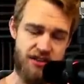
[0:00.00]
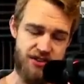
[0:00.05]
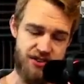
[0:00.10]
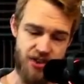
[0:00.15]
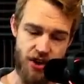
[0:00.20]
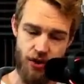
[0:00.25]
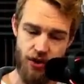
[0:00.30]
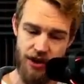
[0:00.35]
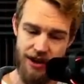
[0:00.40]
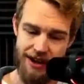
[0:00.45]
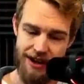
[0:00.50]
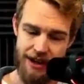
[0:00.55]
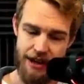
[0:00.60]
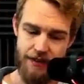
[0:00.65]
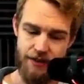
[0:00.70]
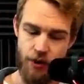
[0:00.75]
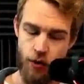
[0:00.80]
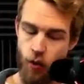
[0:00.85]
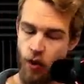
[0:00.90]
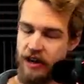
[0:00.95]
So
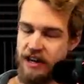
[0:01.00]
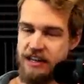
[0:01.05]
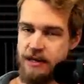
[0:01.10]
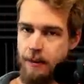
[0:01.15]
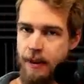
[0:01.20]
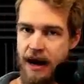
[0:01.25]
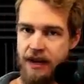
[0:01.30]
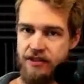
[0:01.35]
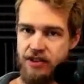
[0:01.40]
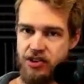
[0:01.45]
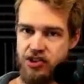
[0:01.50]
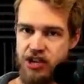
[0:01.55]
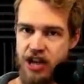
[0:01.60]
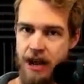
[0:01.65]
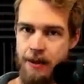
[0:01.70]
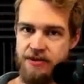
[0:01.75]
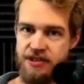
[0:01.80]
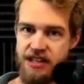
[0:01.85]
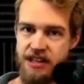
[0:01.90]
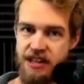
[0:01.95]
if you wanted to buy the
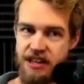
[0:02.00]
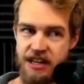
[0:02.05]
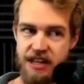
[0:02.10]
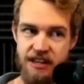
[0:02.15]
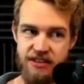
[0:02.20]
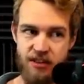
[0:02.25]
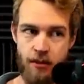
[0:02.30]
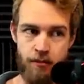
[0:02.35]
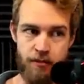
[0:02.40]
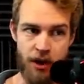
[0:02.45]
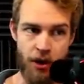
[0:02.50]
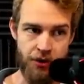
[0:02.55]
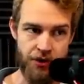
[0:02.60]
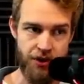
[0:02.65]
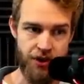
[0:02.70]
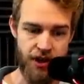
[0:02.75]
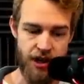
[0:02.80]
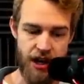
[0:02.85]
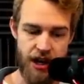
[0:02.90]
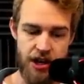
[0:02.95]
gems and then get the
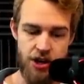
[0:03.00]
builder,